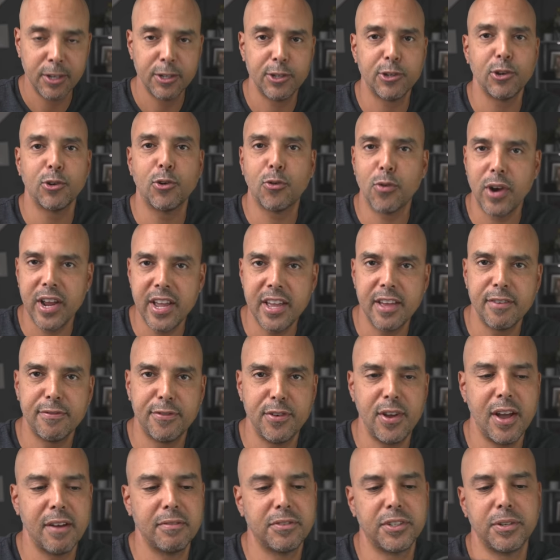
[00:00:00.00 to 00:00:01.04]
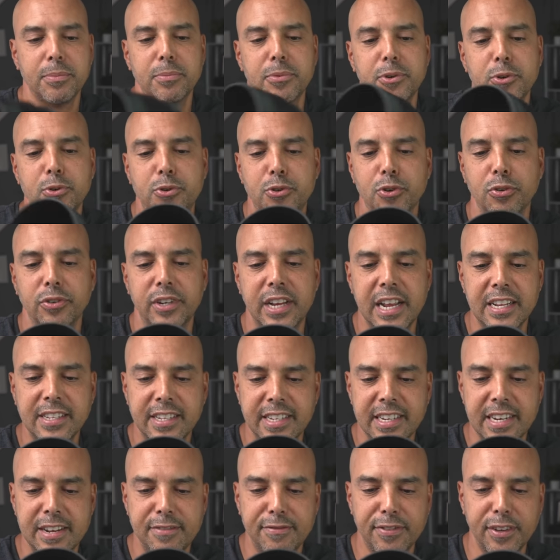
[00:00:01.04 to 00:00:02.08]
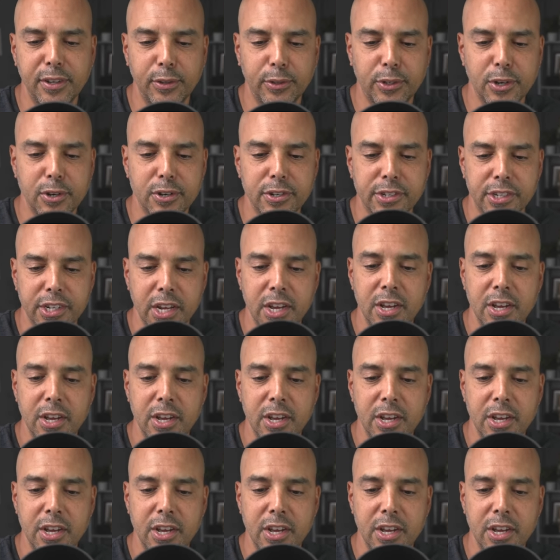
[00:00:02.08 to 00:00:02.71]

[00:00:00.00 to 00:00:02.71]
So great if you have some neutral density filters.